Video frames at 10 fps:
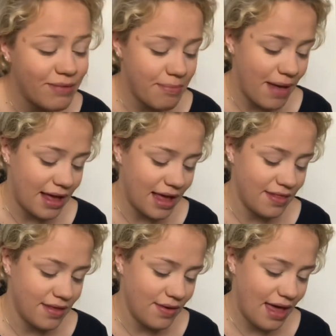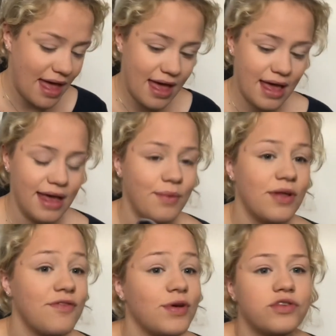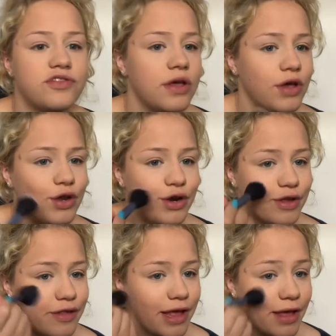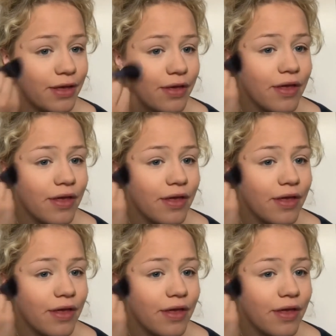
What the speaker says: We're back in the UK, which feels so good, honestly.